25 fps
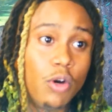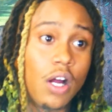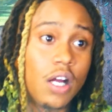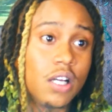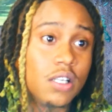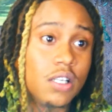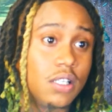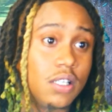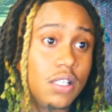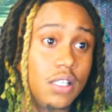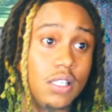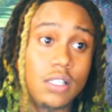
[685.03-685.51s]

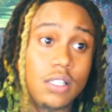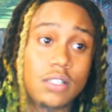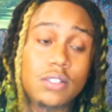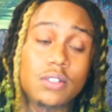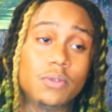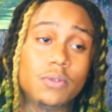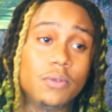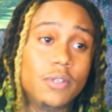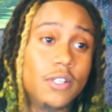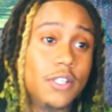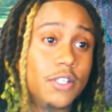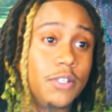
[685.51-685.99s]
I
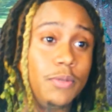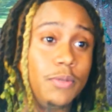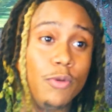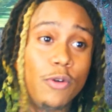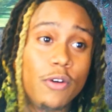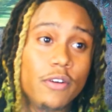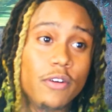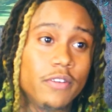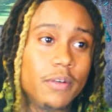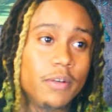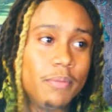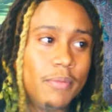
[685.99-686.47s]
swear, it's
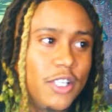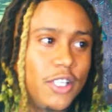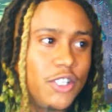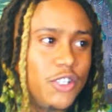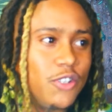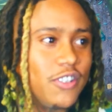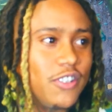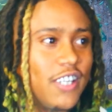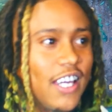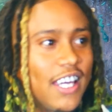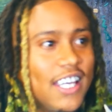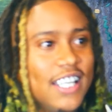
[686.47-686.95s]
more of a
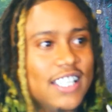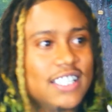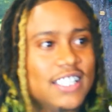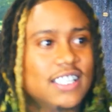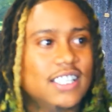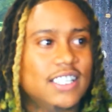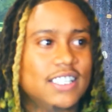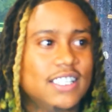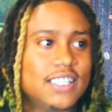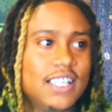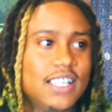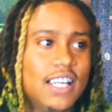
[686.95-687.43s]
mental thing. It's
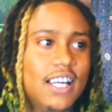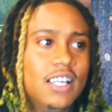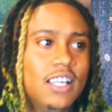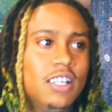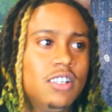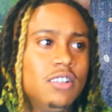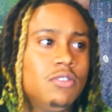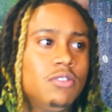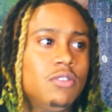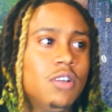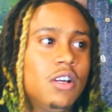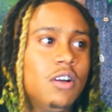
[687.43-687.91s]
cause
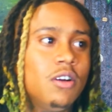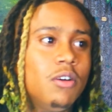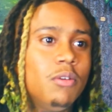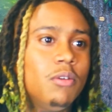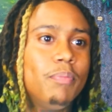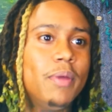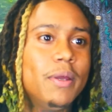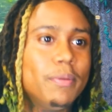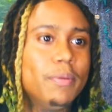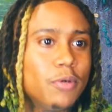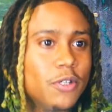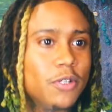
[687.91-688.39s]
like
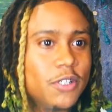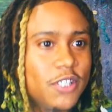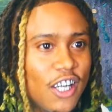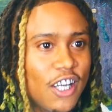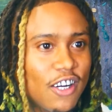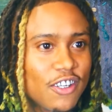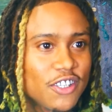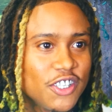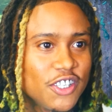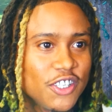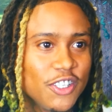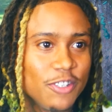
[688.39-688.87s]
people
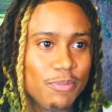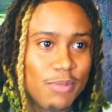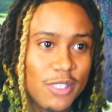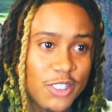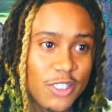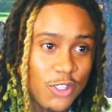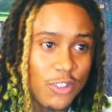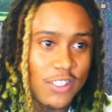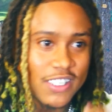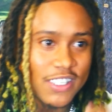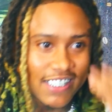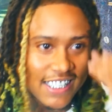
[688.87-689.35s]
talk to you,
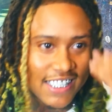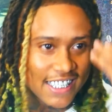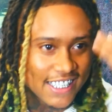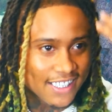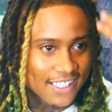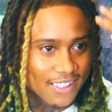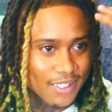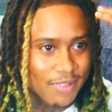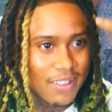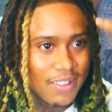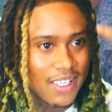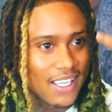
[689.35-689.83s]
but you can see
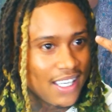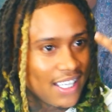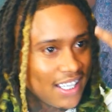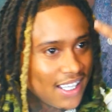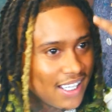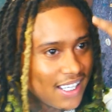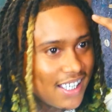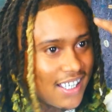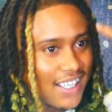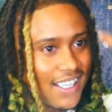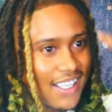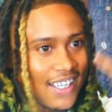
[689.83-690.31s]
them.
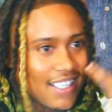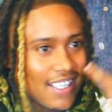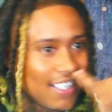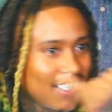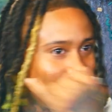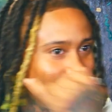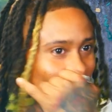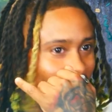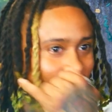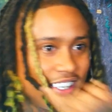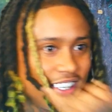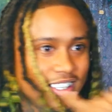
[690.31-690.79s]

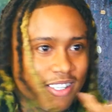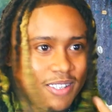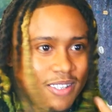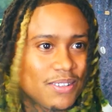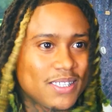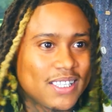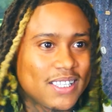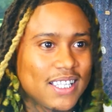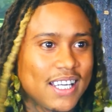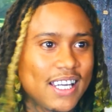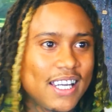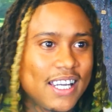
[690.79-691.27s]
You know what I'm
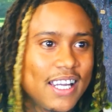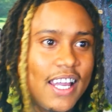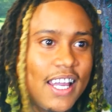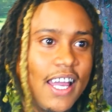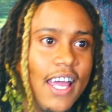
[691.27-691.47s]
saying?